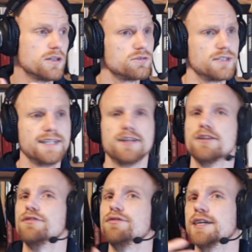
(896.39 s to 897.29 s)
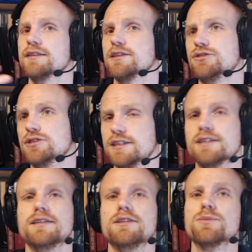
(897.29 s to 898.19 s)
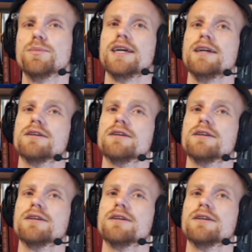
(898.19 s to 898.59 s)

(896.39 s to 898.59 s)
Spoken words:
Write down the fact that you still need to pay